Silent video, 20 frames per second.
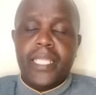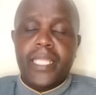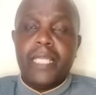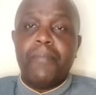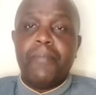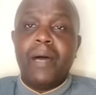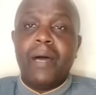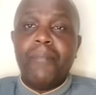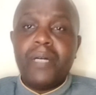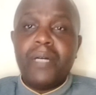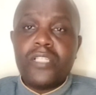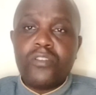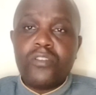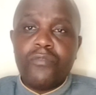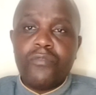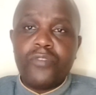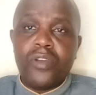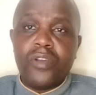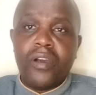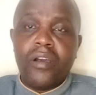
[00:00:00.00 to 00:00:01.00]
the purpose
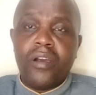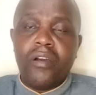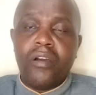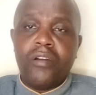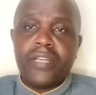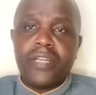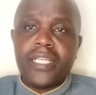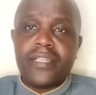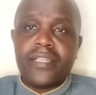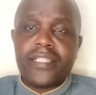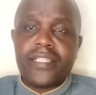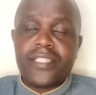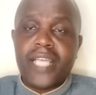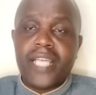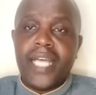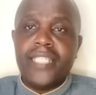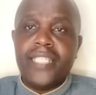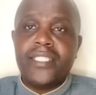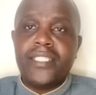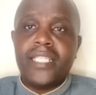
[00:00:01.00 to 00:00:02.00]
of your
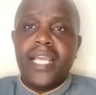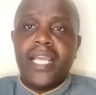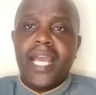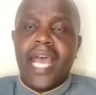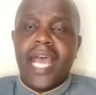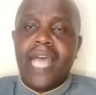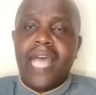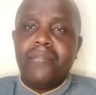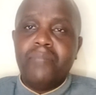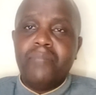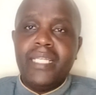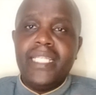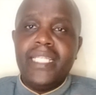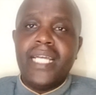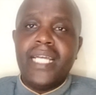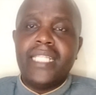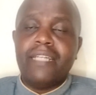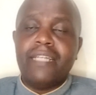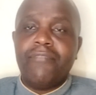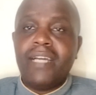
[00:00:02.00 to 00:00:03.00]
research, and many
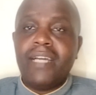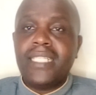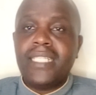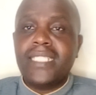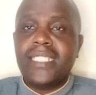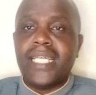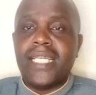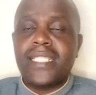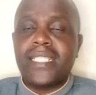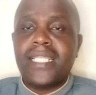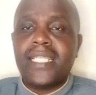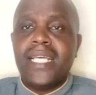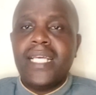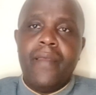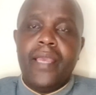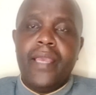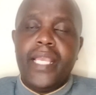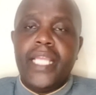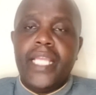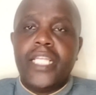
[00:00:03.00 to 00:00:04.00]
other factors,
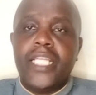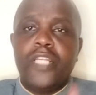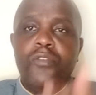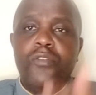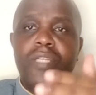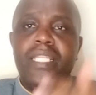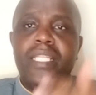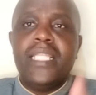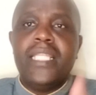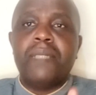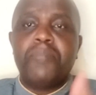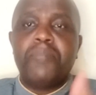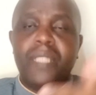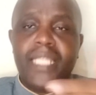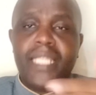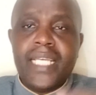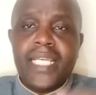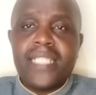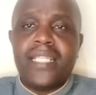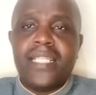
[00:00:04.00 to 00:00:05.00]
including the
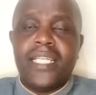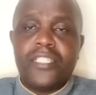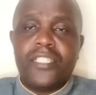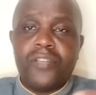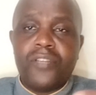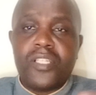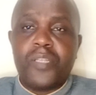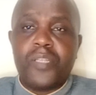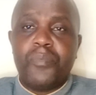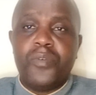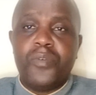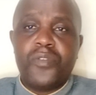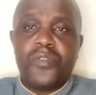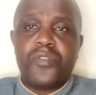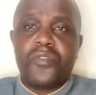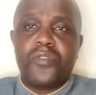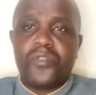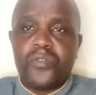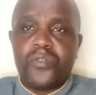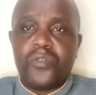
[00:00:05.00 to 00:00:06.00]
place that you are
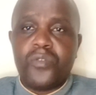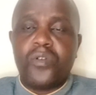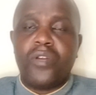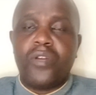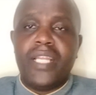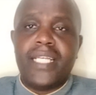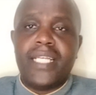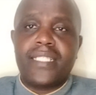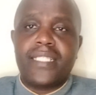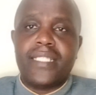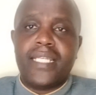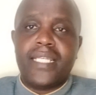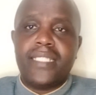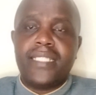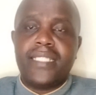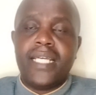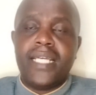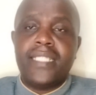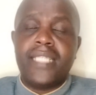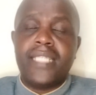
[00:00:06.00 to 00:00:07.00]
supposed to collect that
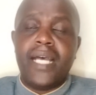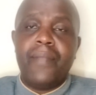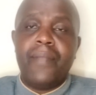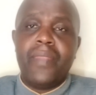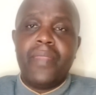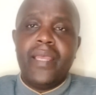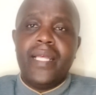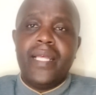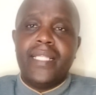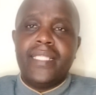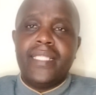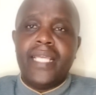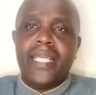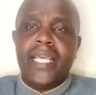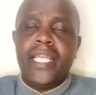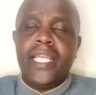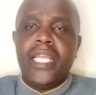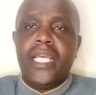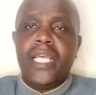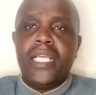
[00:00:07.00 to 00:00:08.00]
data,
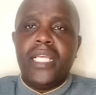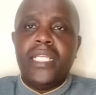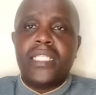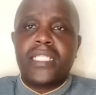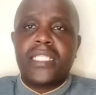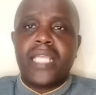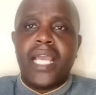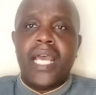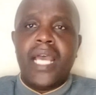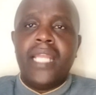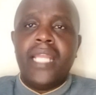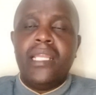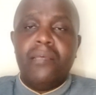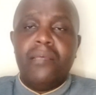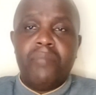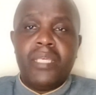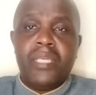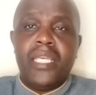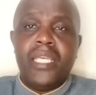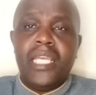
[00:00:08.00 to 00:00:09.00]
then it can
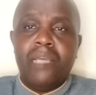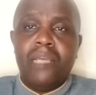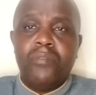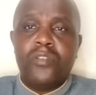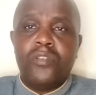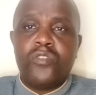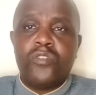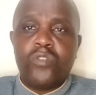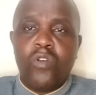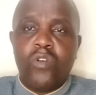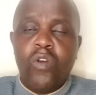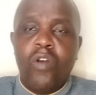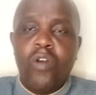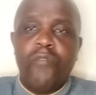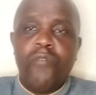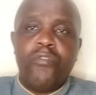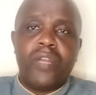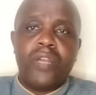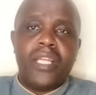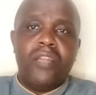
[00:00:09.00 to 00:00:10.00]
be able to
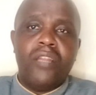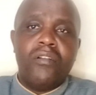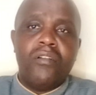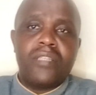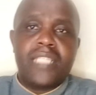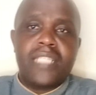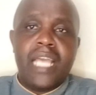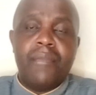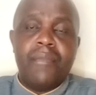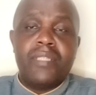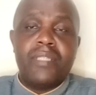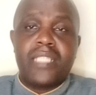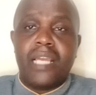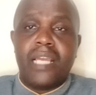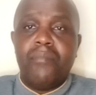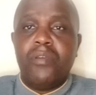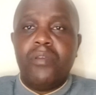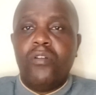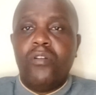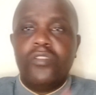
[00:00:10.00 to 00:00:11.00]
go for a long time. It
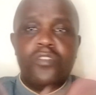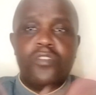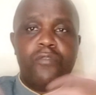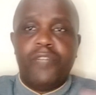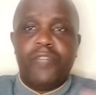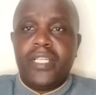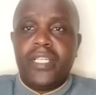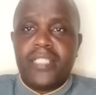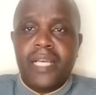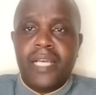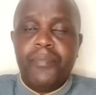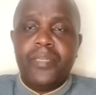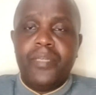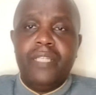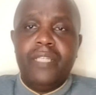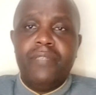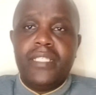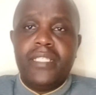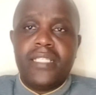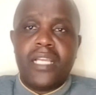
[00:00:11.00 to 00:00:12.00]
can be also, for example,
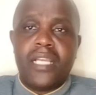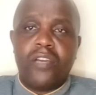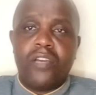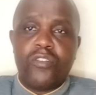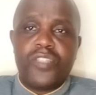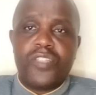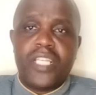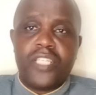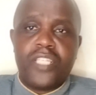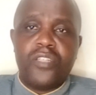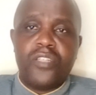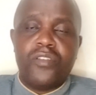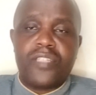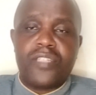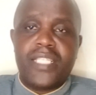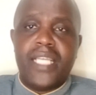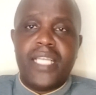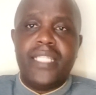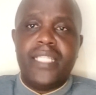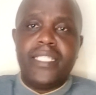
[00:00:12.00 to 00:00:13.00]
if it is a cross-sectional
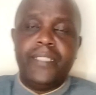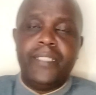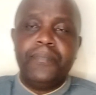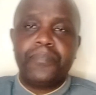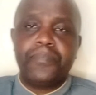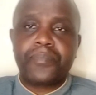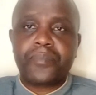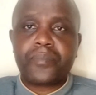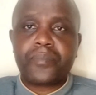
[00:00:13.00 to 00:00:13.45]
study,